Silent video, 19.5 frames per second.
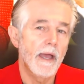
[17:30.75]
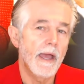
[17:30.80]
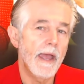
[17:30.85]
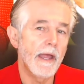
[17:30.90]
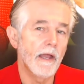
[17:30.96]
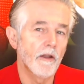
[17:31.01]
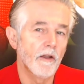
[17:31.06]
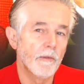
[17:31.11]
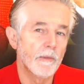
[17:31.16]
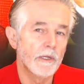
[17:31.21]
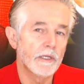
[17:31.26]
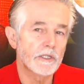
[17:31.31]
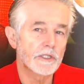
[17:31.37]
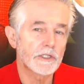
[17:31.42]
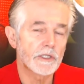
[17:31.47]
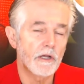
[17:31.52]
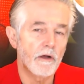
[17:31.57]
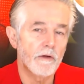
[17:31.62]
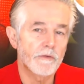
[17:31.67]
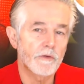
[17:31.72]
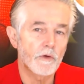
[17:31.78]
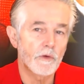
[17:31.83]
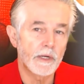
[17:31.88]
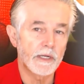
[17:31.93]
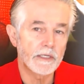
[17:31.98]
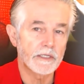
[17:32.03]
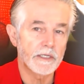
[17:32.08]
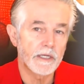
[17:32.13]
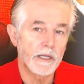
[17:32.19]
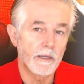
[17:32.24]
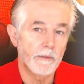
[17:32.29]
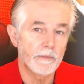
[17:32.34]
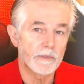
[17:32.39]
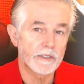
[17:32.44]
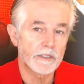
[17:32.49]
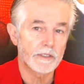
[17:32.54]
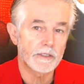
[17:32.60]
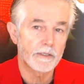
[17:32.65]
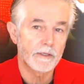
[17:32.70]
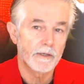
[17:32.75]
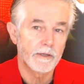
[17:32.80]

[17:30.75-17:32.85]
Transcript: elements of great teams,